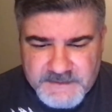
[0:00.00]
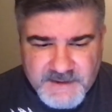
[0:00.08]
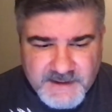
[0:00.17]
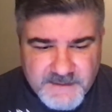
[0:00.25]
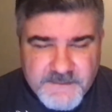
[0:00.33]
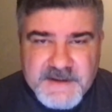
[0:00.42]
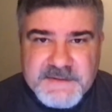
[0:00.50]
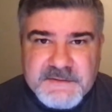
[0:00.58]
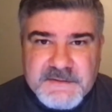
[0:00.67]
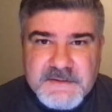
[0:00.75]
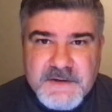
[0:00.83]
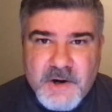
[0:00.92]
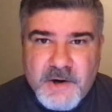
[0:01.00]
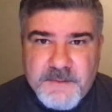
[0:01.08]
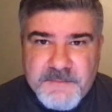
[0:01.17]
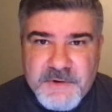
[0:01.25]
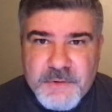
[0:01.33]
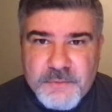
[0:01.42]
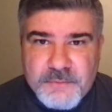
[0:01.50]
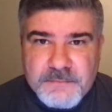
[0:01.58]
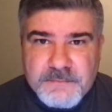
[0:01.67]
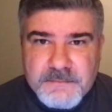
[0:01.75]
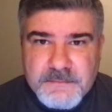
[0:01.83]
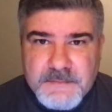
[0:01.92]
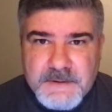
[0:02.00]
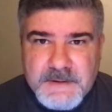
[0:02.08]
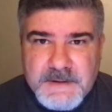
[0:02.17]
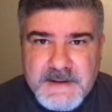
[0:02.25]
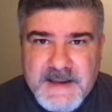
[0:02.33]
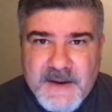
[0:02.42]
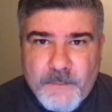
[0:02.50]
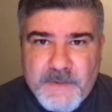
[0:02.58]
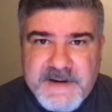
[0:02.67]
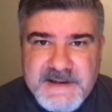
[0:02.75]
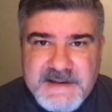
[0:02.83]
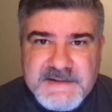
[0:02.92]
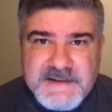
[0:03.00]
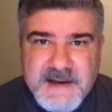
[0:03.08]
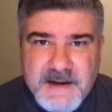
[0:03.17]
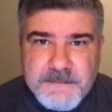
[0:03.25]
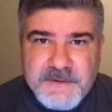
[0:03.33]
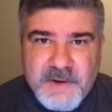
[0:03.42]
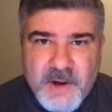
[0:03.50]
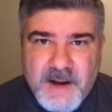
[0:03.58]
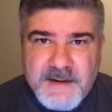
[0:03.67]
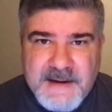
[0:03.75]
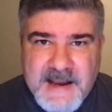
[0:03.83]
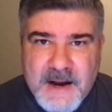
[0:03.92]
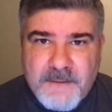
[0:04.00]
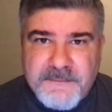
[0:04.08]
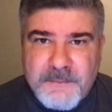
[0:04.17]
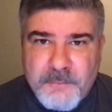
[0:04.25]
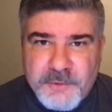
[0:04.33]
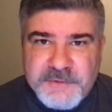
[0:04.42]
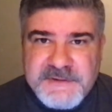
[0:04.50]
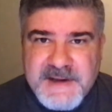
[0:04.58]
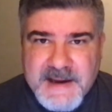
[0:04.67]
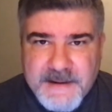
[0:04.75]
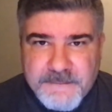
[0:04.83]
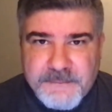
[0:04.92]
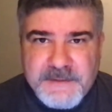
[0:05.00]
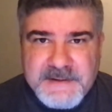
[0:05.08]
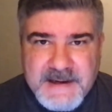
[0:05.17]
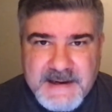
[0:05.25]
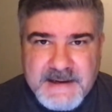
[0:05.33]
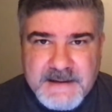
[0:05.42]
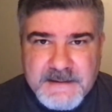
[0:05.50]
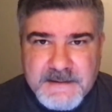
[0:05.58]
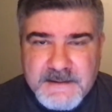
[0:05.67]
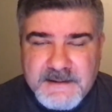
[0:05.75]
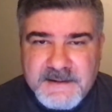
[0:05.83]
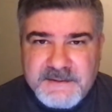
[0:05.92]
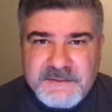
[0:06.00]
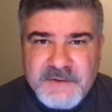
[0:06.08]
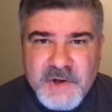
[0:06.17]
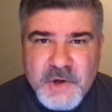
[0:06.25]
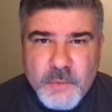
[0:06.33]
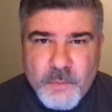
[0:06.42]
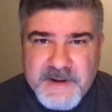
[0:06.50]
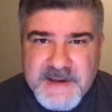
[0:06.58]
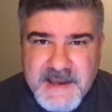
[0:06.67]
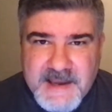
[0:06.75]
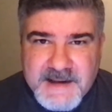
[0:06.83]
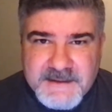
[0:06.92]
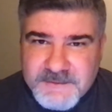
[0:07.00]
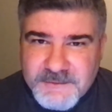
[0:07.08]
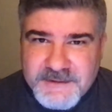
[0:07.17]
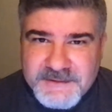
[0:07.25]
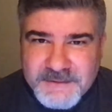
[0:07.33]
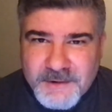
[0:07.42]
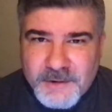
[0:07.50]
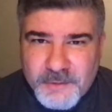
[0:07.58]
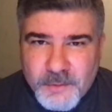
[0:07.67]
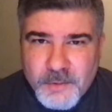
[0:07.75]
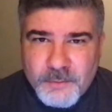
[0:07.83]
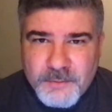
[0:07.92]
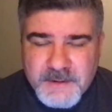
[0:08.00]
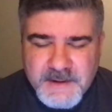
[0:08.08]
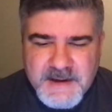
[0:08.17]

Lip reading: none of us are immune. And we need to come to God now for mercy every day, because we can't do this on our own.